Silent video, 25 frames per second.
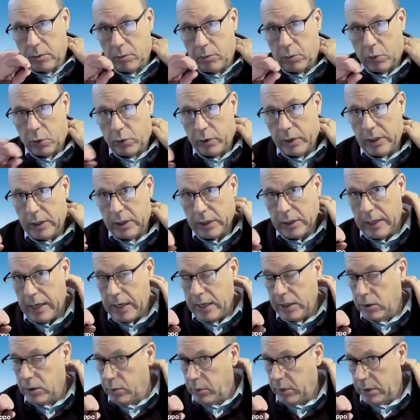employee
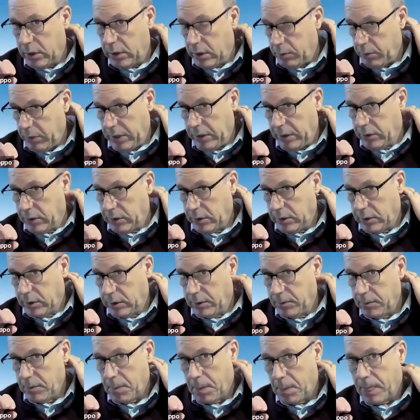engagement pieces?